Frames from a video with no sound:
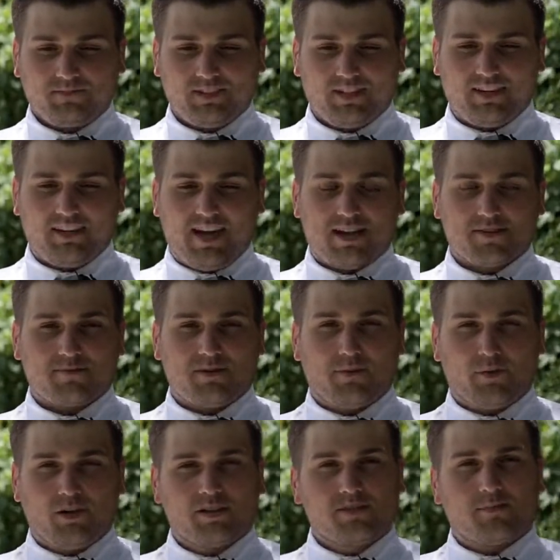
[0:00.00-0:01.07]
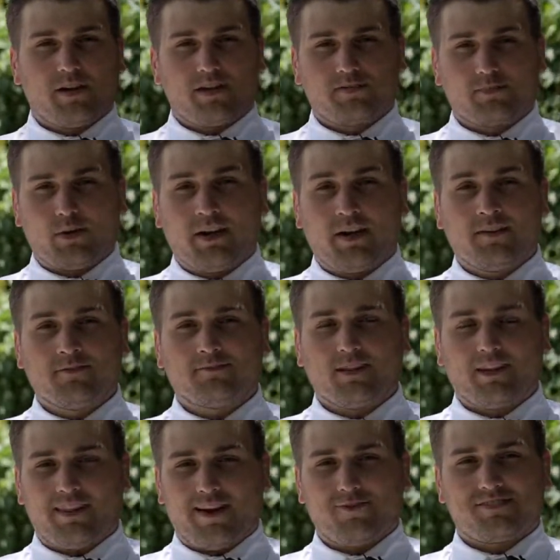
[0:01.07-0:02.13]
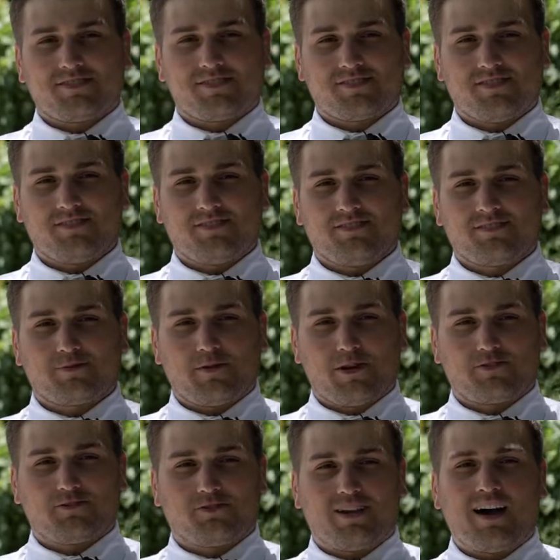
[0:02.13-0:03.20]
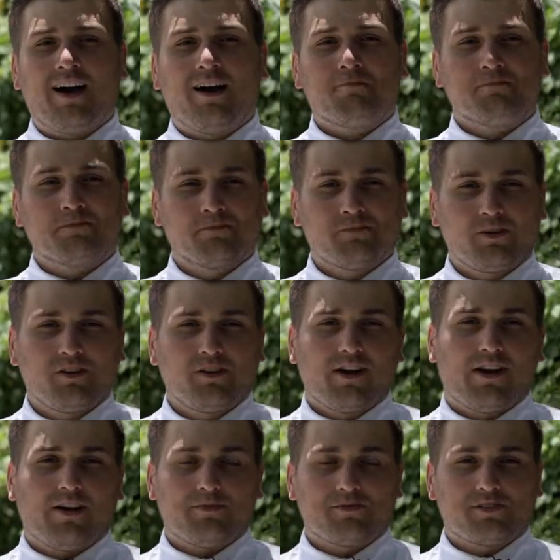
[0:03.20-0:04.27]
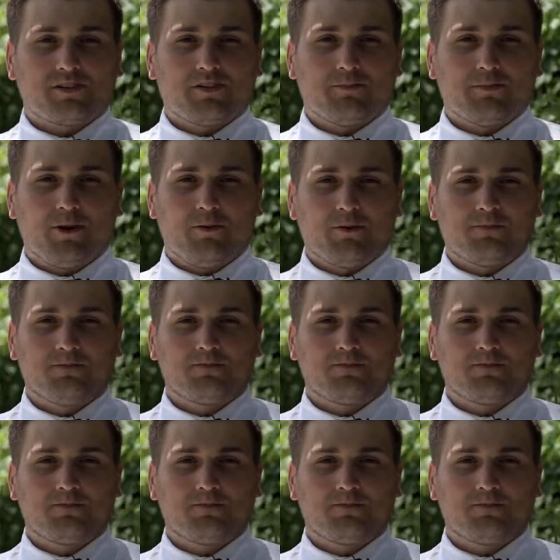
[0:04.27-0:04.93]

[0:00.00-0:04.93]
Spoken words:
asked me to be his best man. That was a special time. That was a good moment.